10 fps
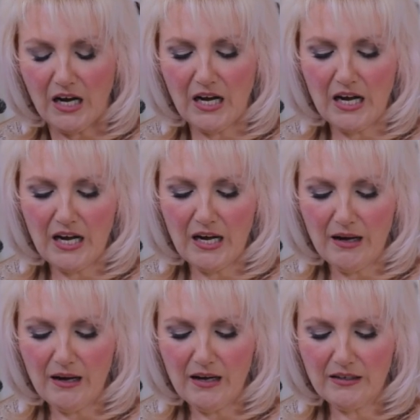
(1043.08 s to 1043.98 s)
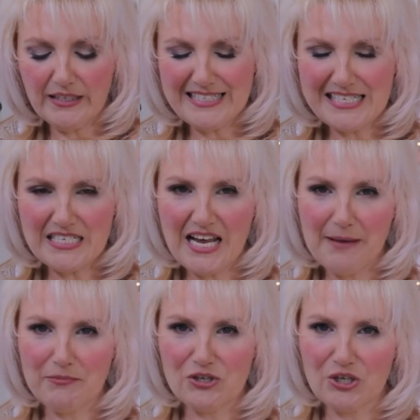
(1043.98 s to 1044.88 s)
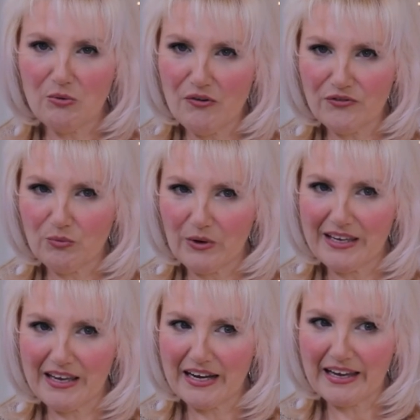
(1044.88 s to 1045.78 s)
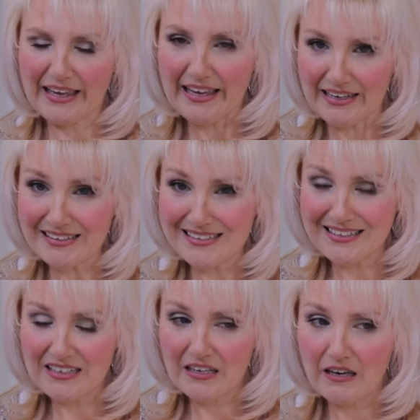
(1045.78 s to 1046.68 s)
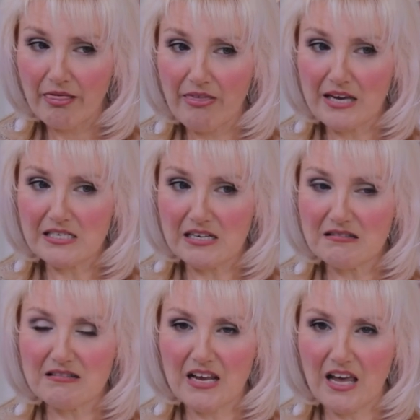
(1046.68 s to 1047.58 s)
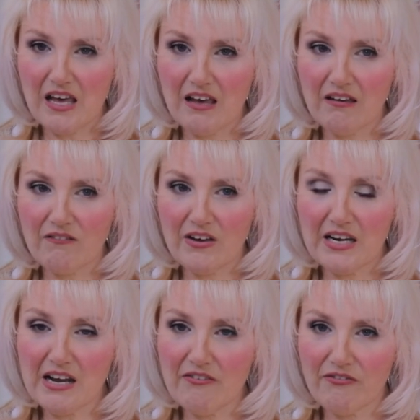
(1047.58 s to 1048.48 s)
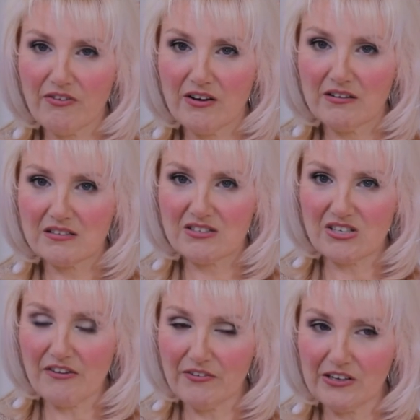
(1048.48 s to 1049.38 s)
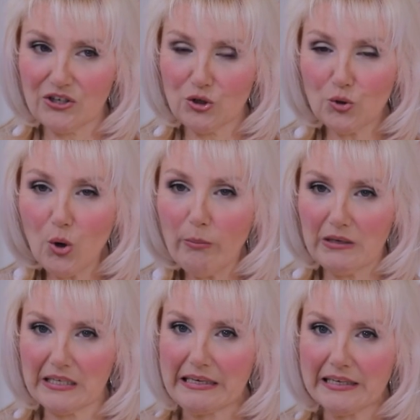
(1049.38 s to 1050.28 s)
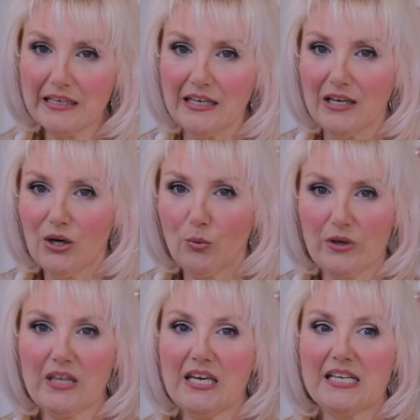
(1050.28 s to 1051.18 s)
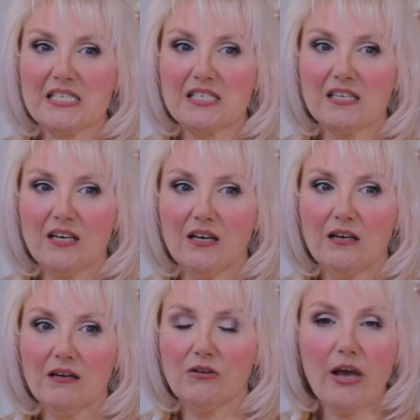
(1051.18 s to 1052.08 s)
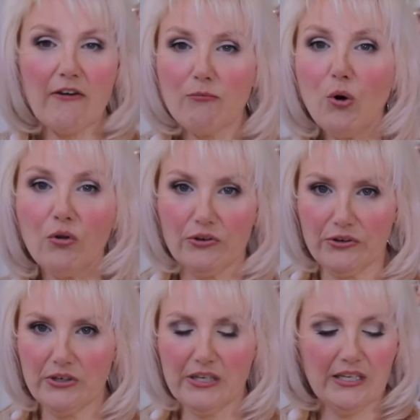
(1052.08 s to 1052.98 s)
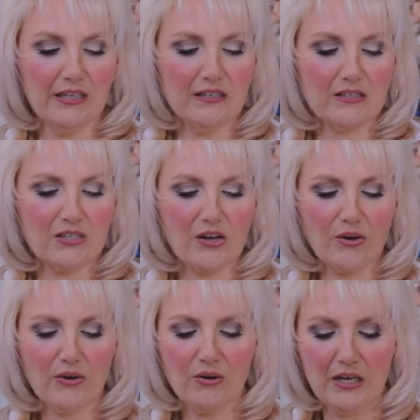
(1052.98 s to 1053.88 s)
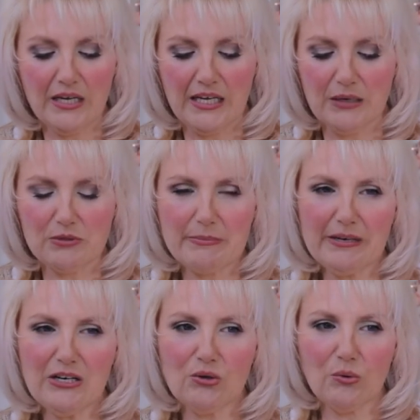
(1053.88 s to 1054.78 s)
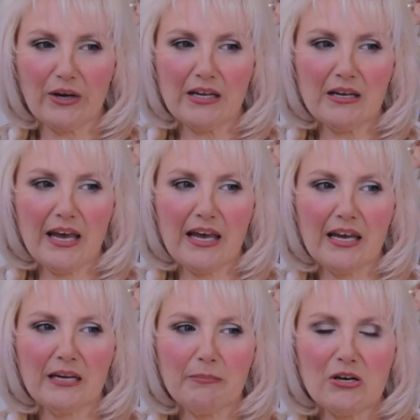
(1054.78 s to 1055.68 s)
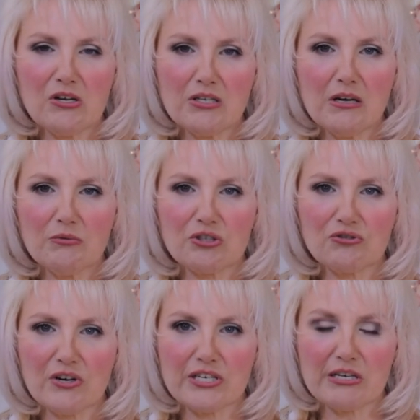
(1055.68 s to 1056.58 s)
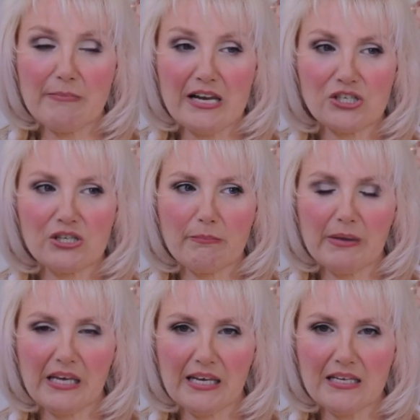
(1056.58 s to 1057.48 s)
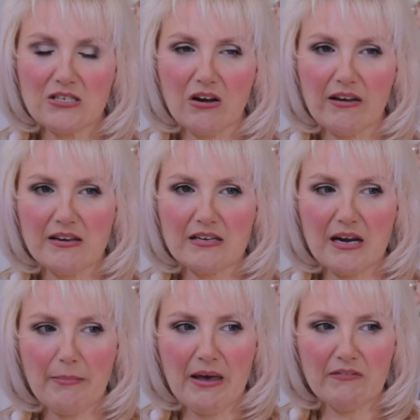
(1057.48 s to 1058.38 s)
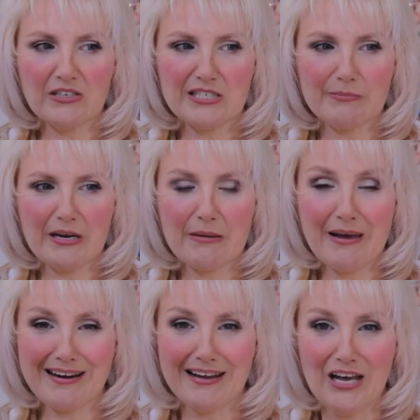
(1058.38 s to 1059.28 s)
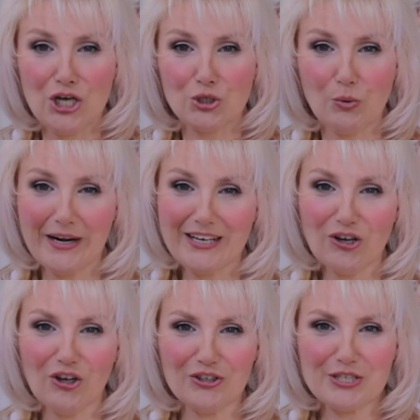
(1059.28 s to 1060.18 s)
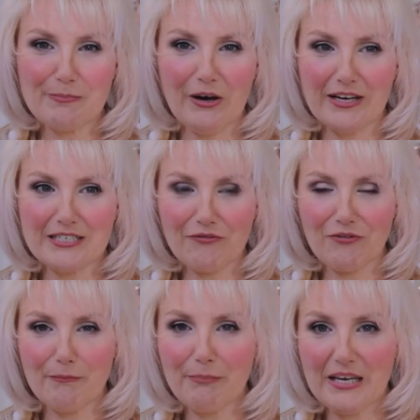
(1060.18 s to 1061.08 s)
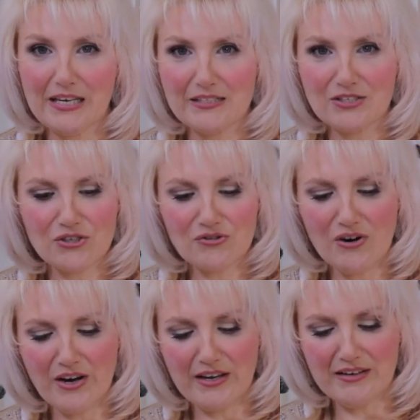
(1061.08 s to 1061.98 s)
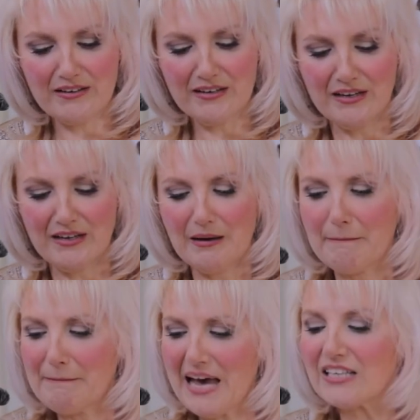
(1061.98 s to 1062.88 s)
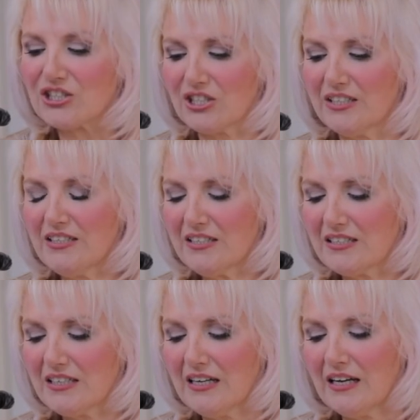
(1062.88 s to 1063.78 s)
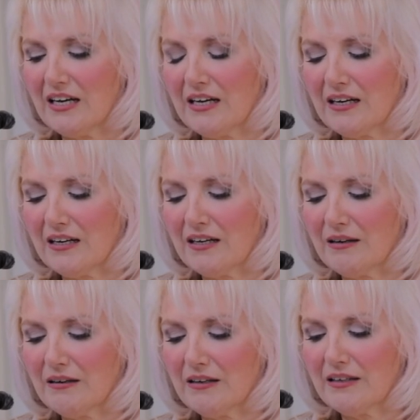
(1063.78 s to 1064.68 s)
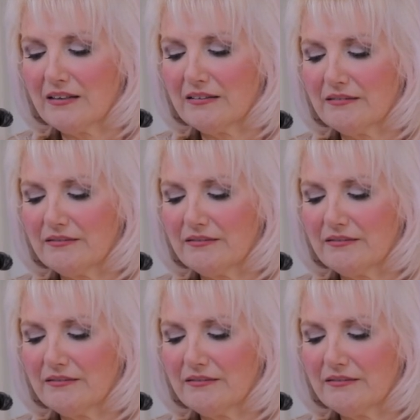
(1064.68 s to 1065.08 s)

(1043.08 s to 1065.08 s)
it doesn't happen too often where you get a kit that doesn't have enough stuff in it. Normally with kits, you have more than you need. So it was a bit annoying, and because I was trying to match the beads, I ended up having to spend about $20 buying different beads to try and match it. Yeah,